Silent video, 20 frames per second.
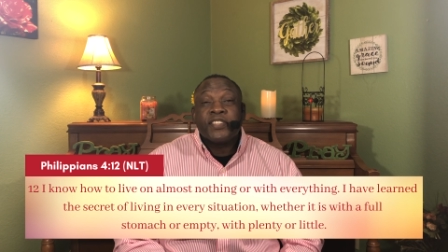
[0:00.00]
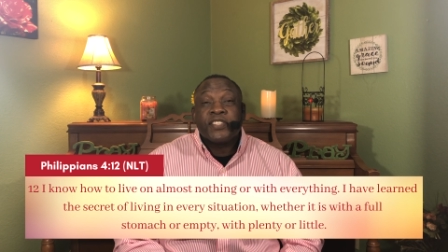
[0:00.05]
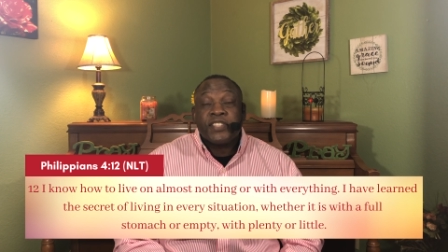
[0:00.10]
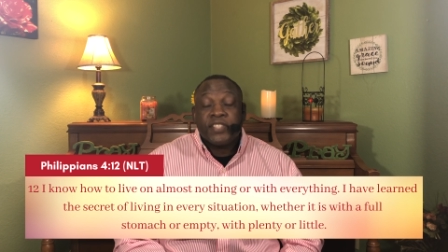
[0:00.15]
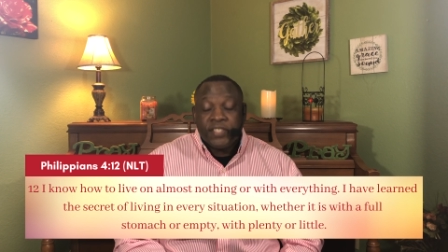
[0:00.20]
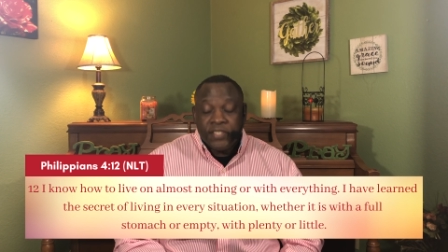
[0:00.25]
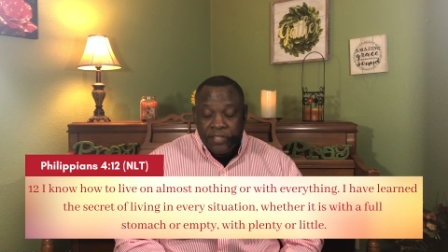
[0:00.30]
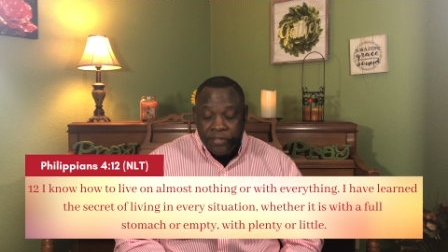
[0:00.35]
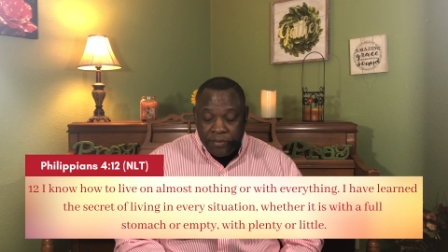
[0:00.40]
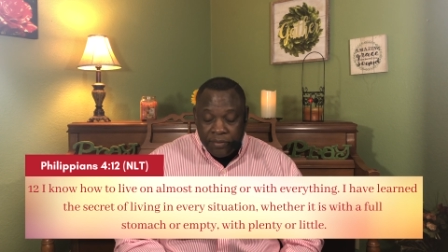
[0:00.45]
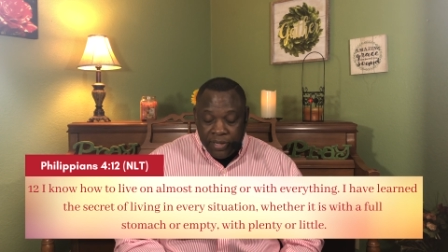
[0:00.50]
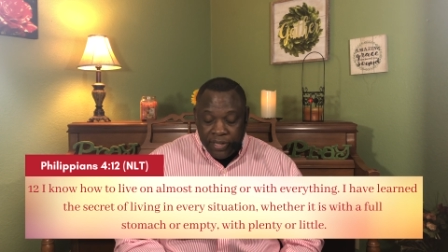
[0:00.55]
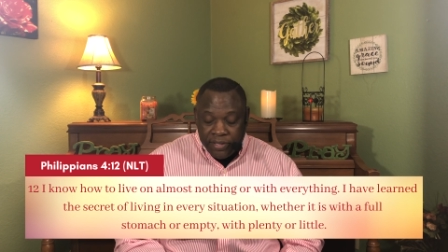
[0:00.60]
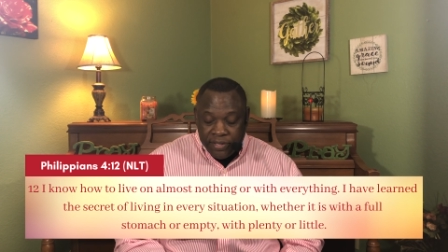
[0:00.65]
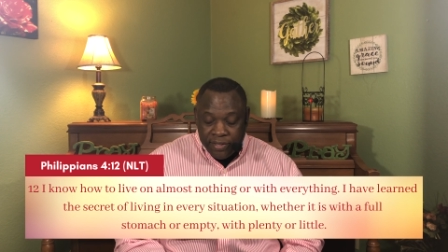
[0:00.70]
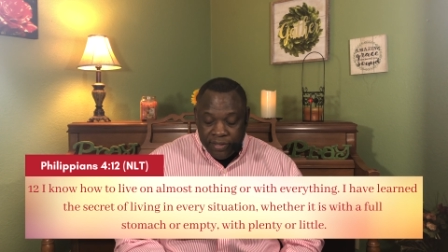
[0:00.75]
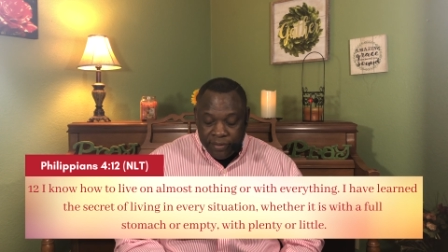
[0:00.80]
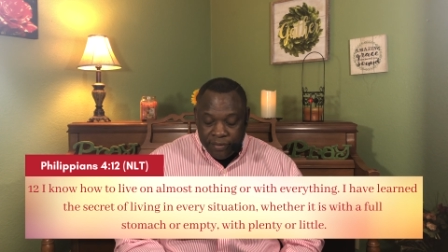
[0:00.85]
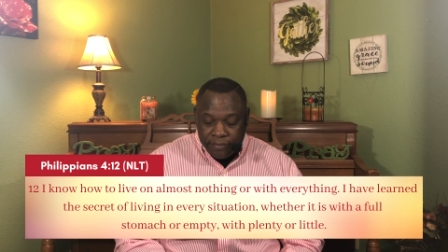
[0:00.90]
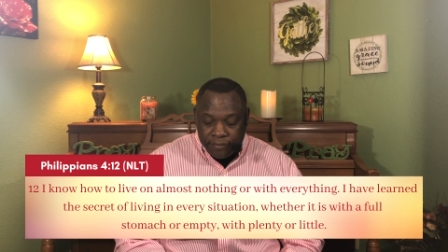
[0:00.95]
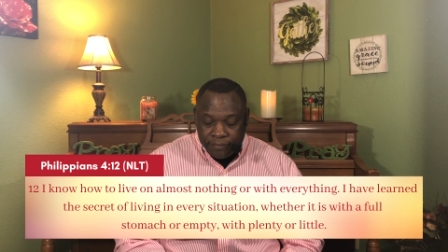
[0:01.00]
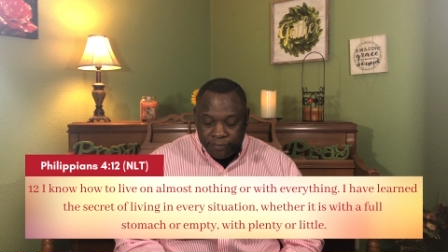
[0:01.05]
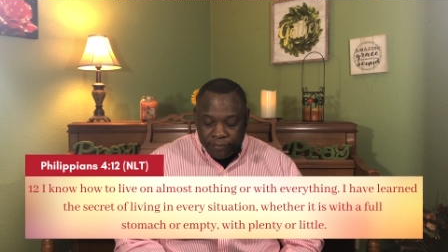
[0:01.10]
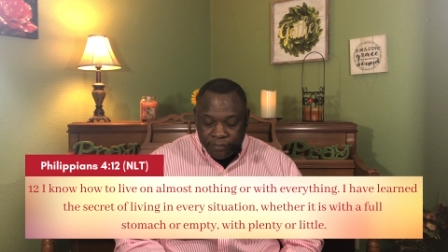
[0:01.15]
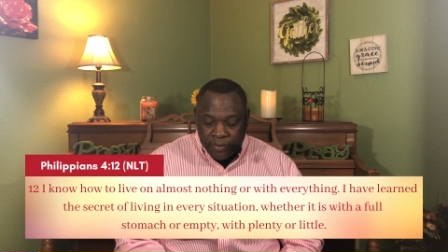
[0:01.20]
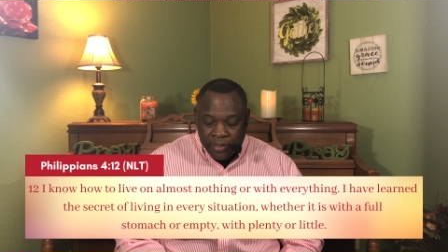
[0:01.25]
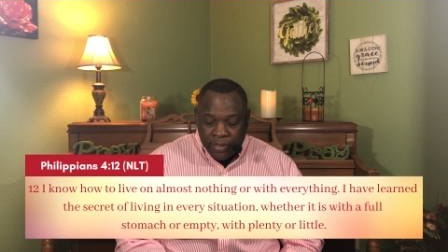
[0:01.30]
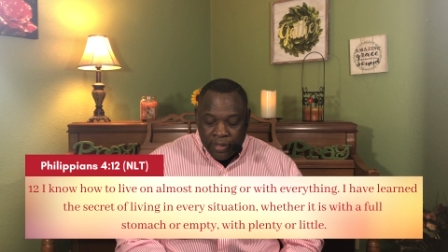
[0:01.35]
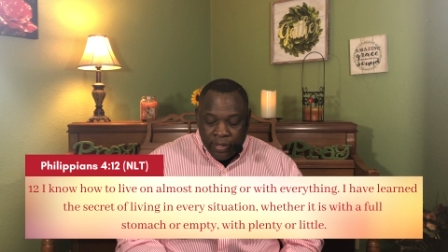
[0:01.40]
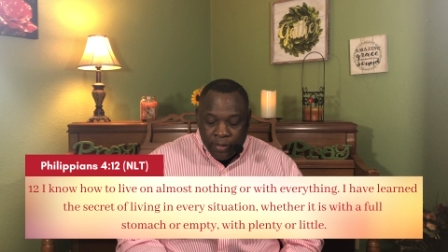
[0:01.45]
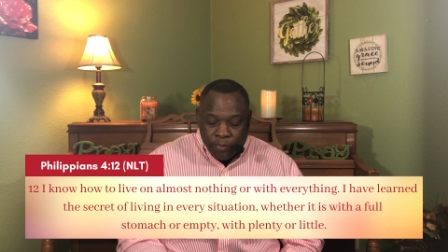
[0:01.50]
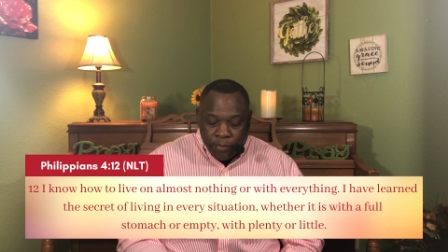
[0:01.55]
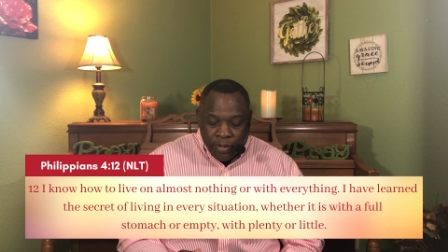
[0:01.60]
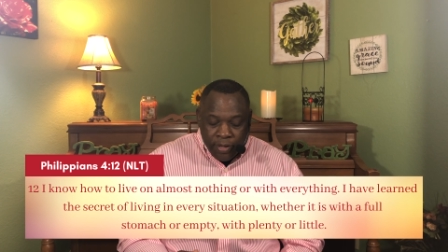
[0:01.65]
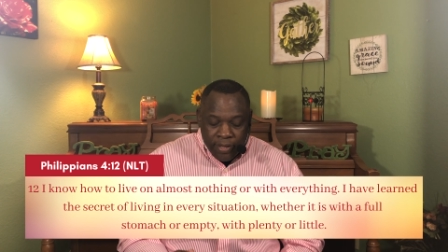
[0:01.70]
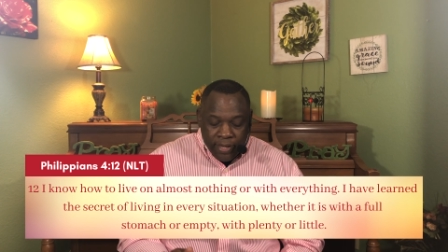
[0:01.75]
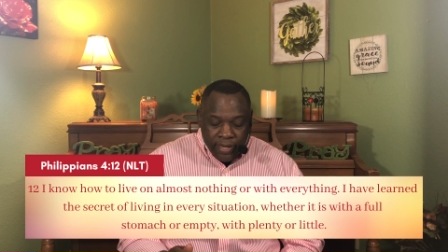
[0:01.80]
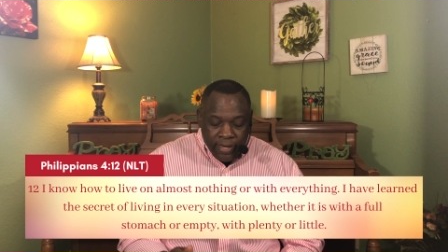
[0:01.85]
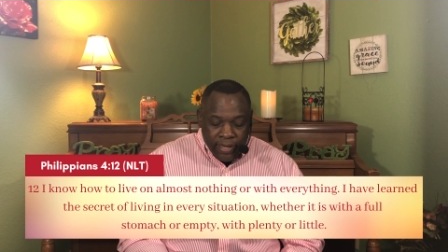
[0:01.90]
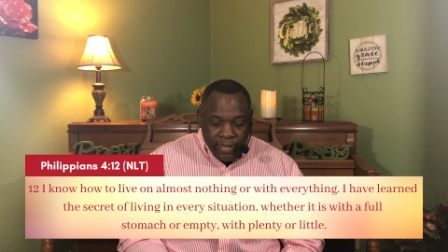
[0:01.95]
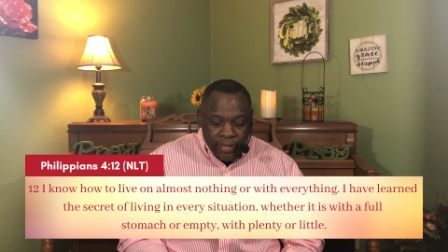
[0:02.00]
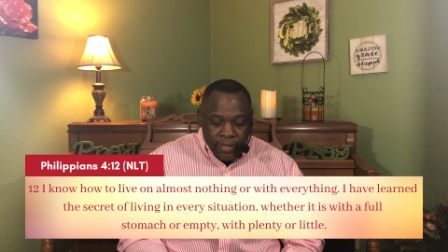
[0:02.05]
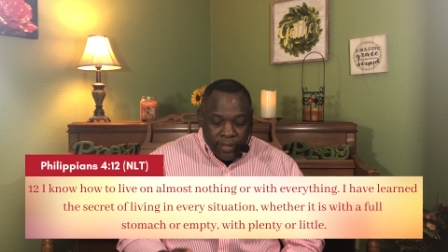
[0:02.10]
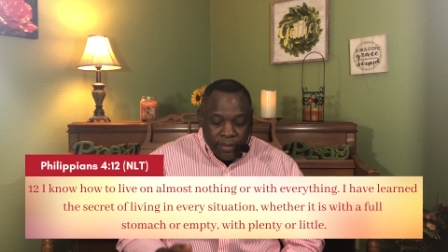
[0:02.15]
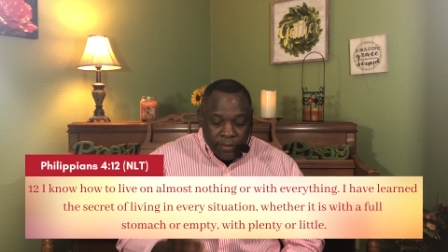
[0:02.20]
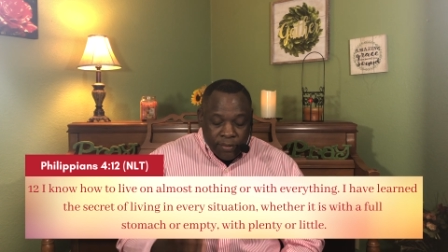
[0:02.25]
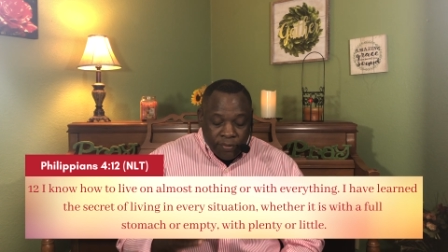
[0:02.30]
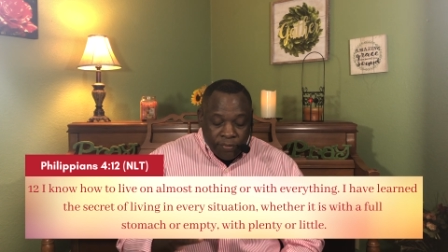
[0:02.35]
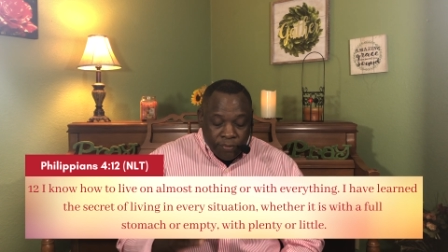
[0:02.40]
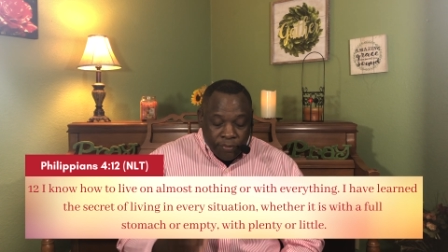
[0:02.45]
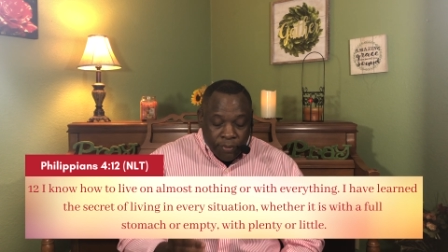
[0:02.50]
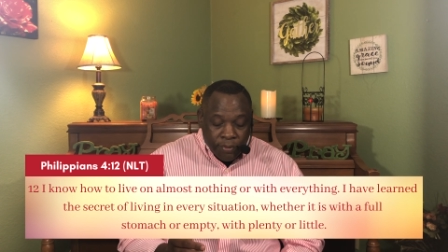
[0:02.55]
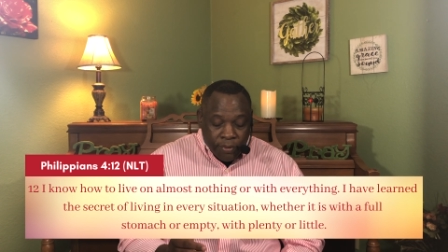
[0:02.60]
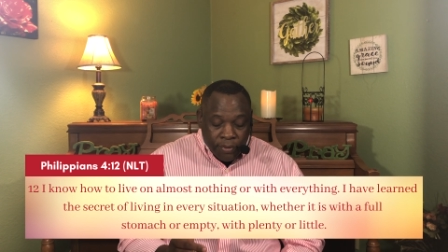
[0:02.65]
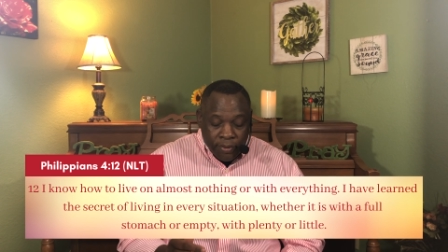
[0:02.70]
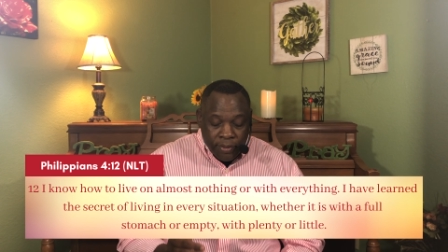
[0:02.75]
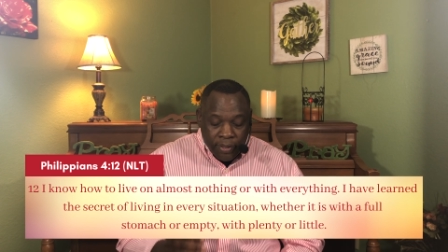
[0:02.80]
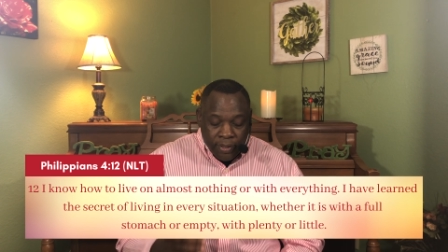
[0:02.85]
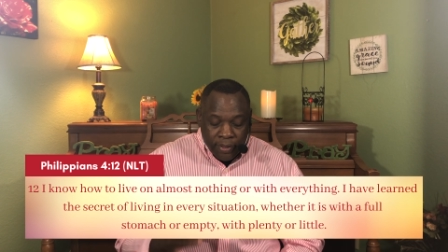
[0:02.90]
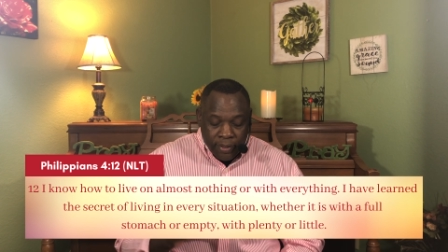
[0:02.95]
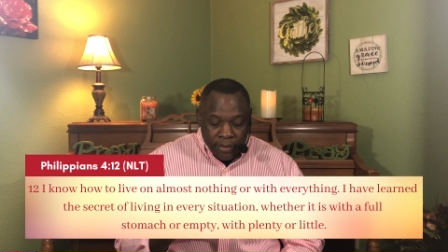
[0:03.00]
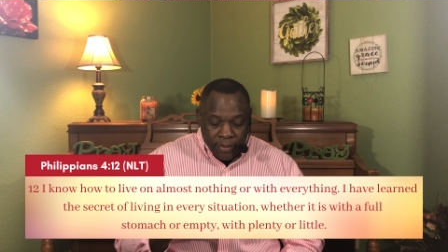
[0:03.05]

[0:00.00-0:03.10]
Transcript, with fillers: situation, whether it is full,